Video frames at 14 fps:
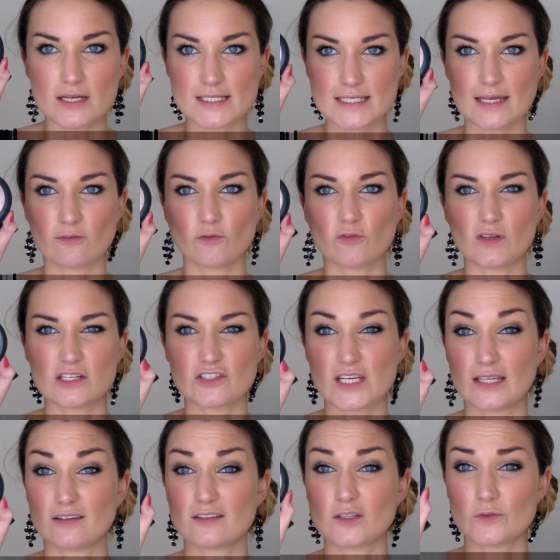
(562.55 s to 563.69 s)
Skin Finish in
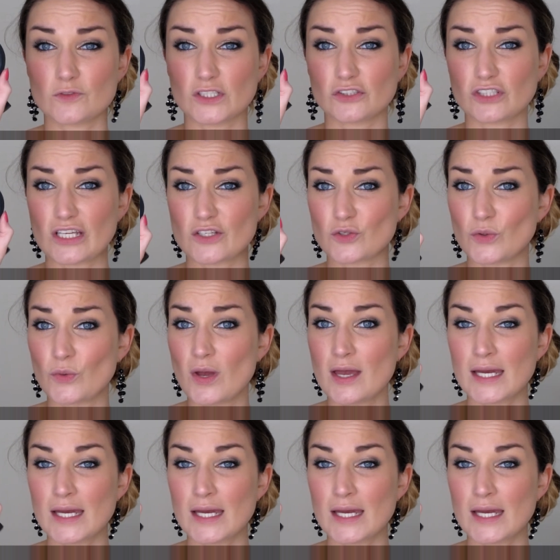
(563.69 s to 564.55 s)
Soft and Gentle.